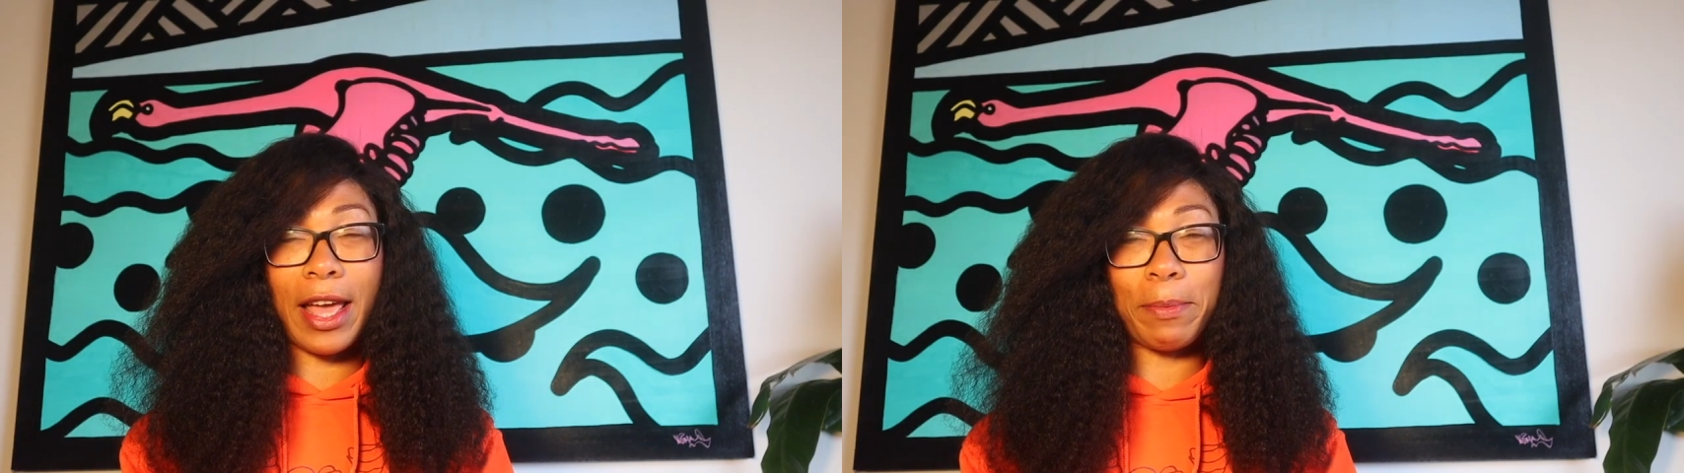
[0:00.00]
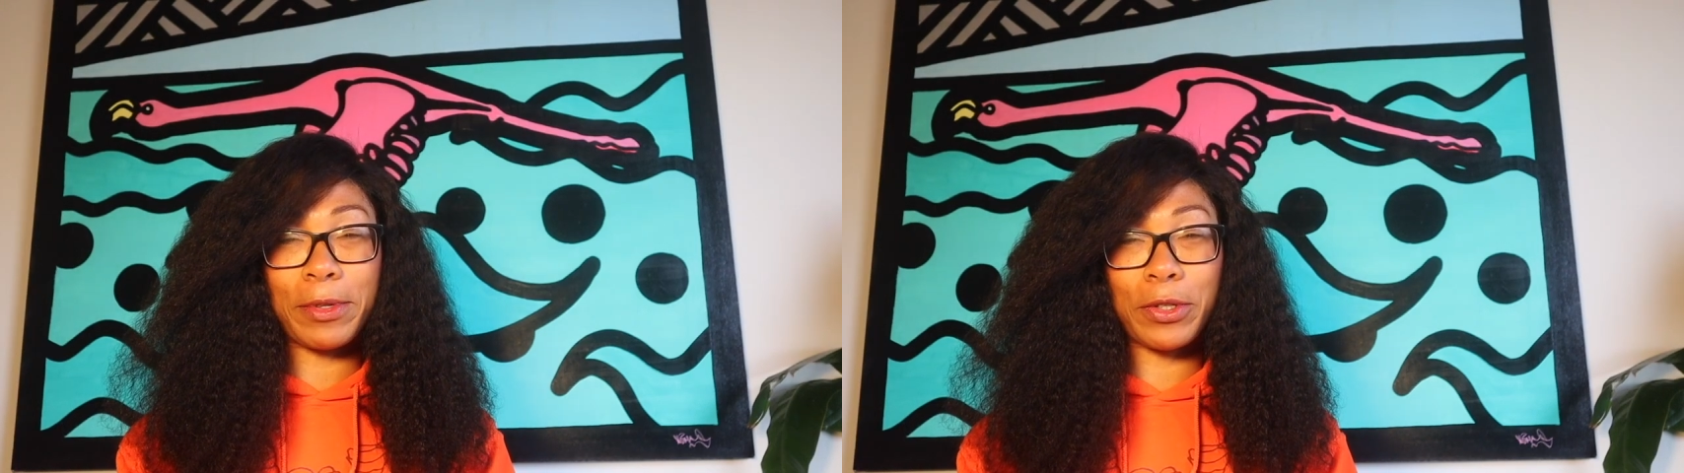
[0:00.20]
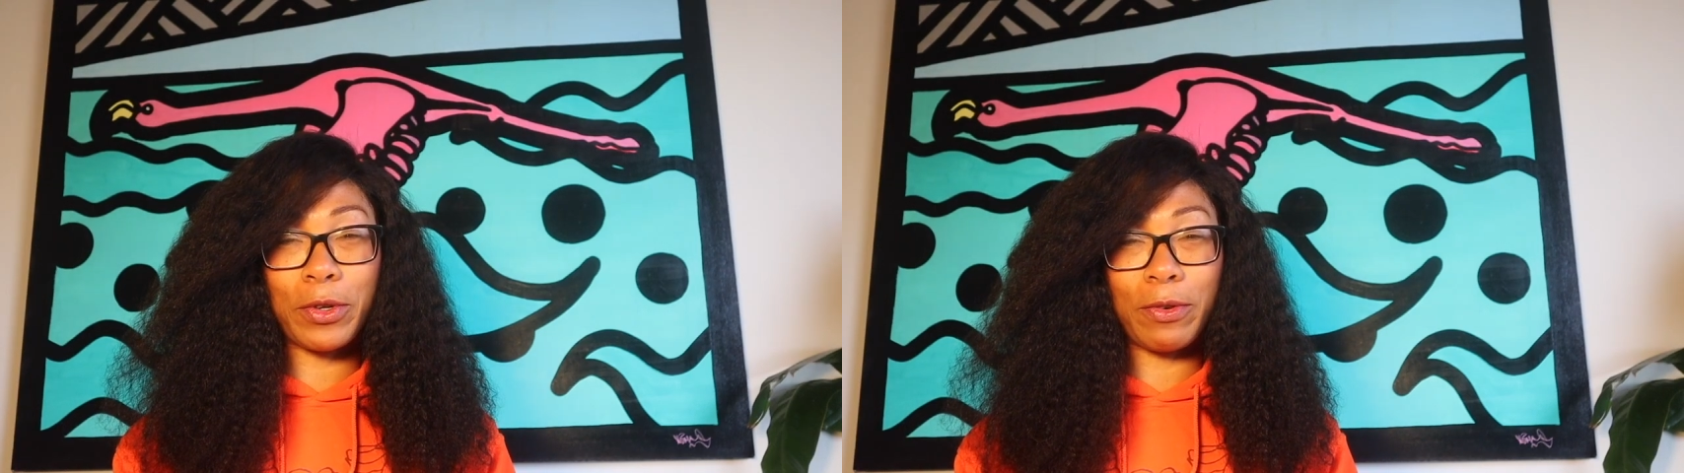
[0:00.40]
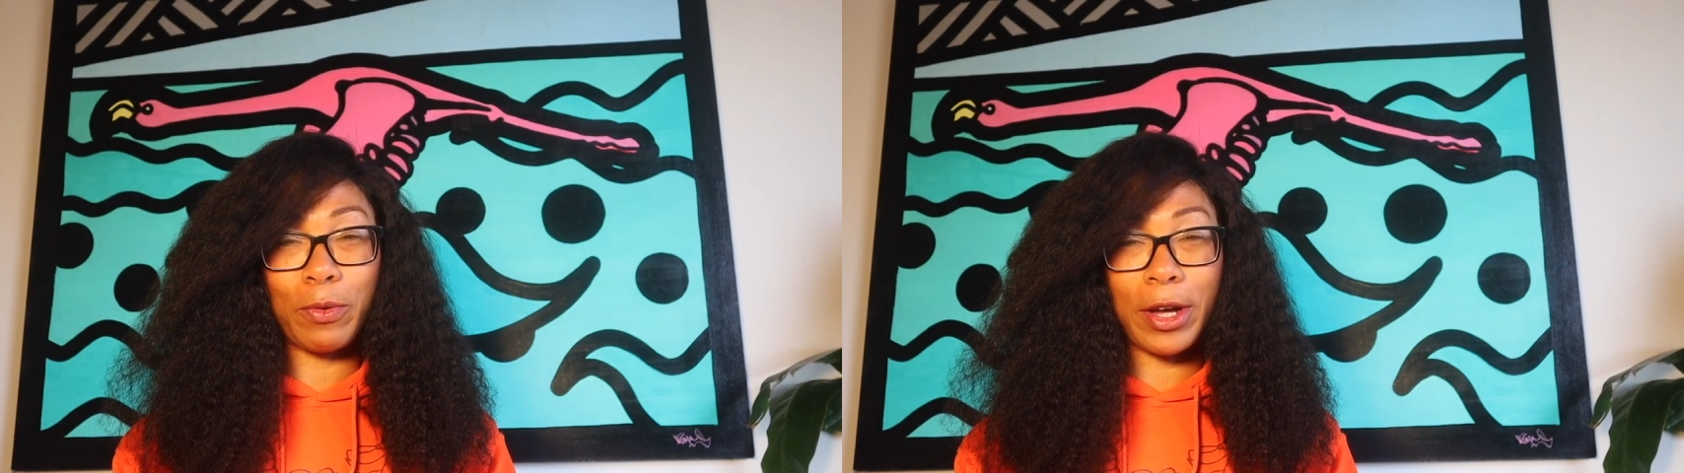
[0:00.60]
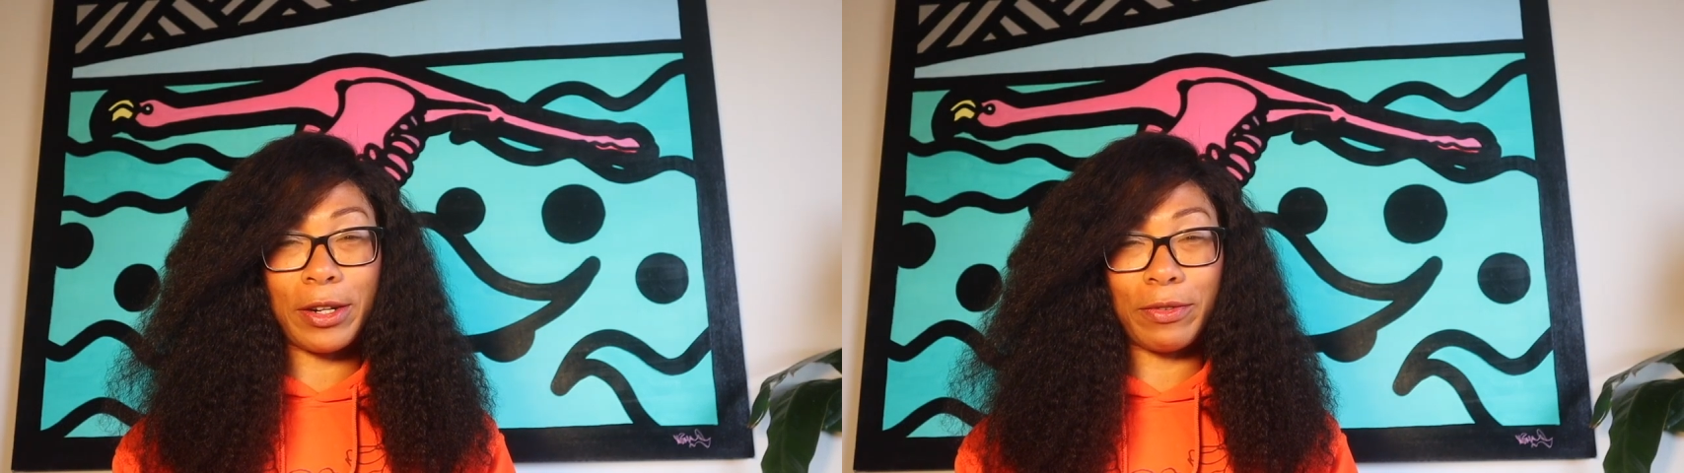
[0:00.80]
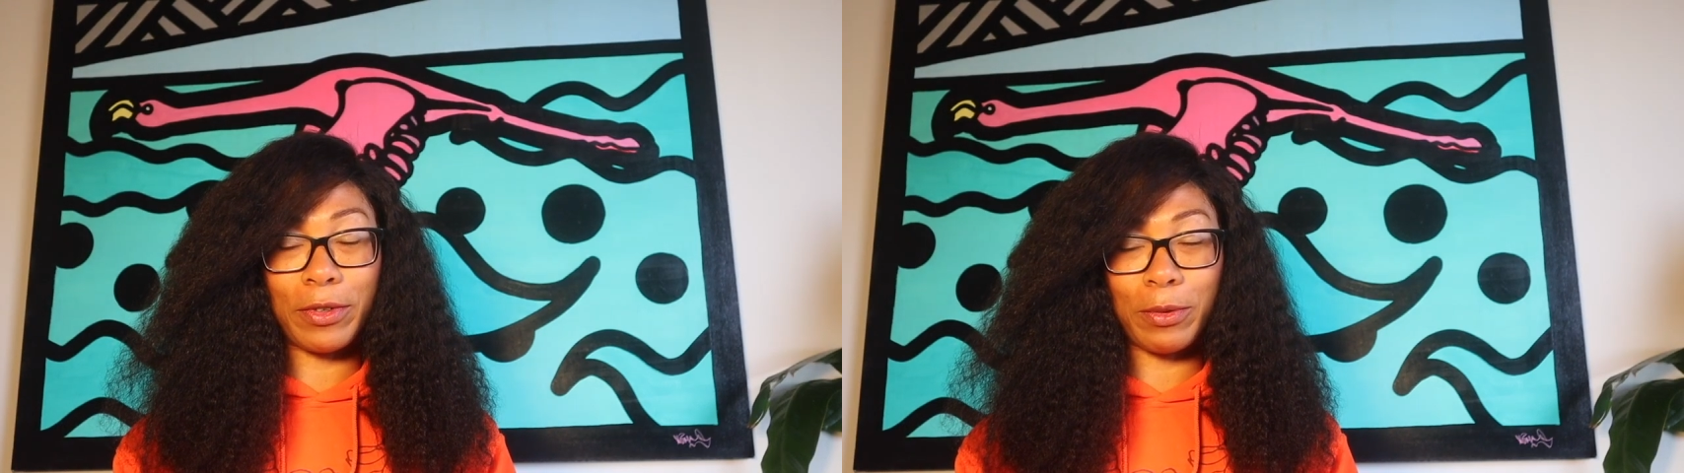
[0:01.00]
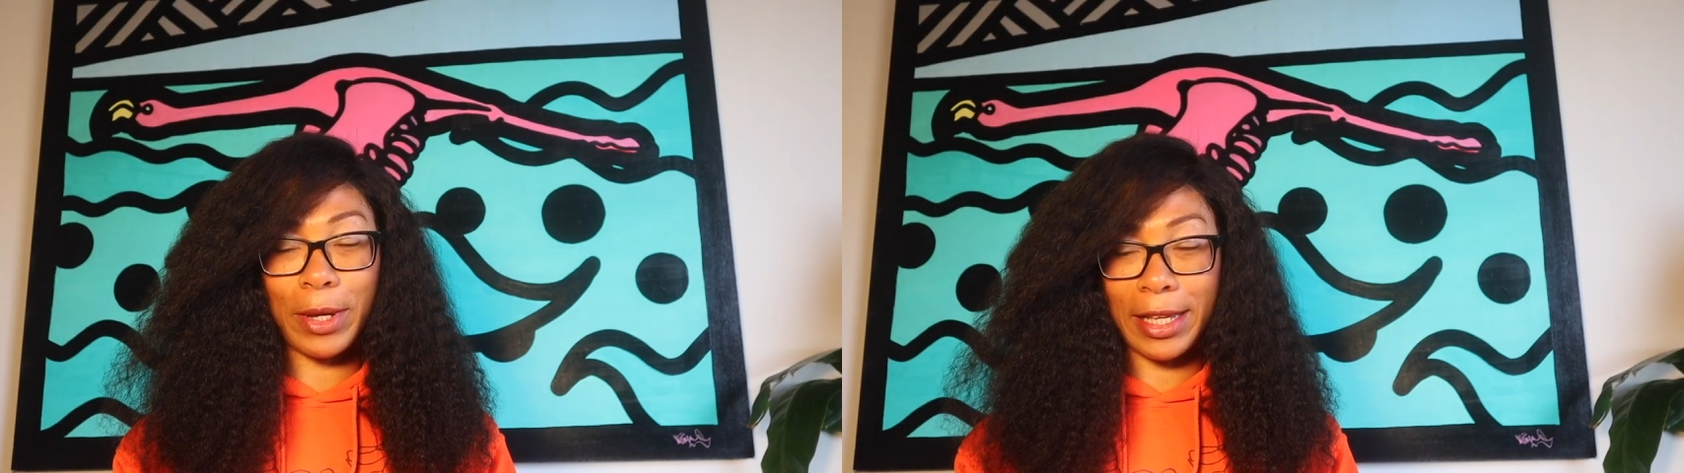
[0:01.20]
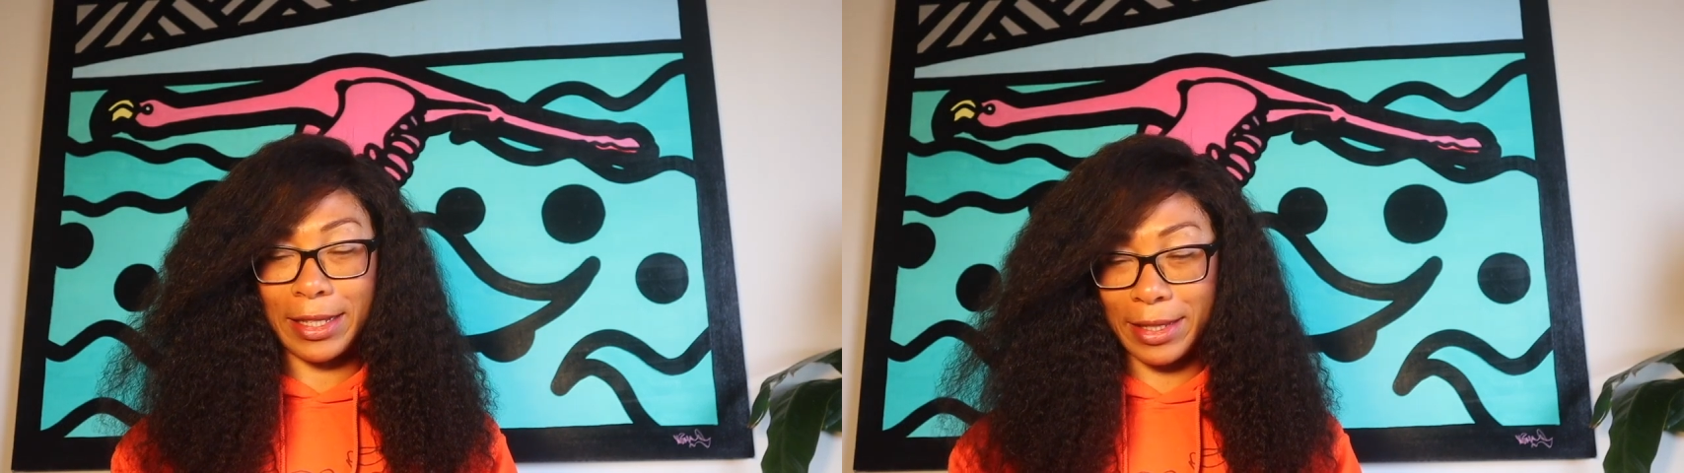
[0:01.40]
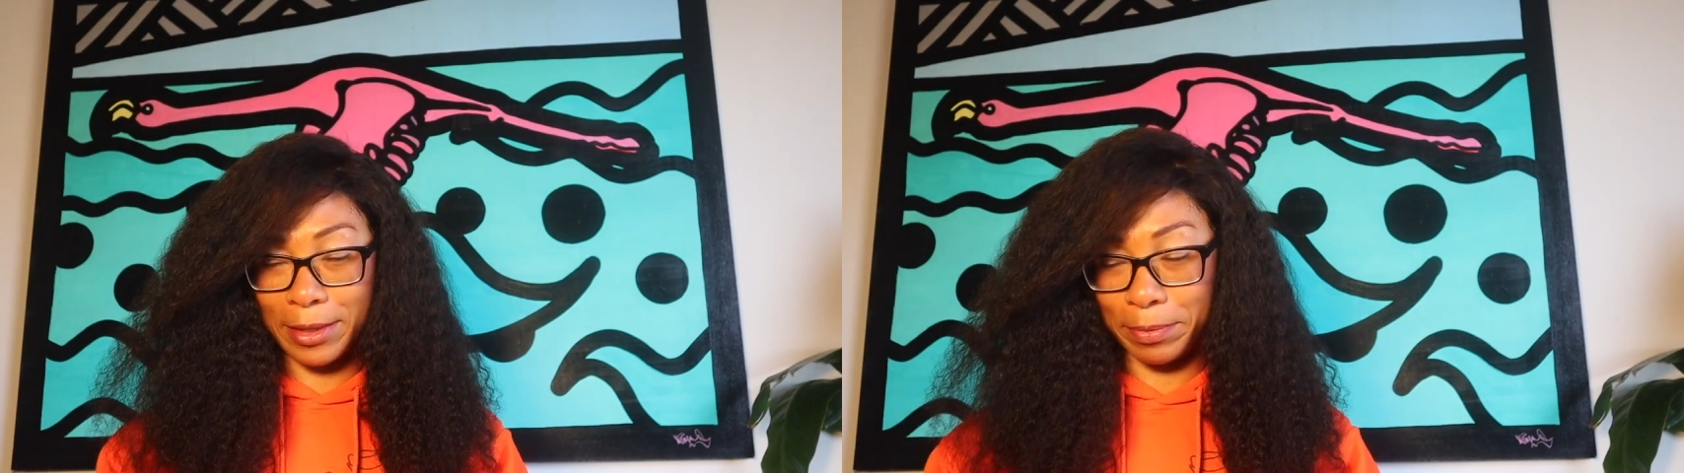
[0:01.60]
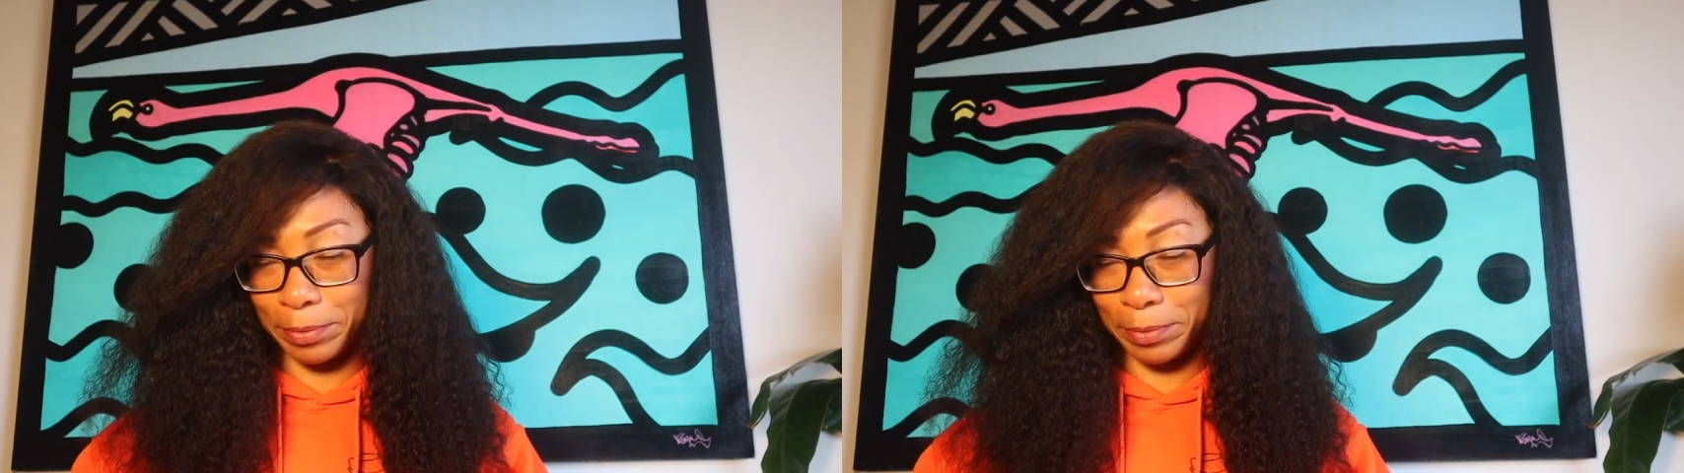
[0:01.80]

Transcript: episode of One wonderful wigs.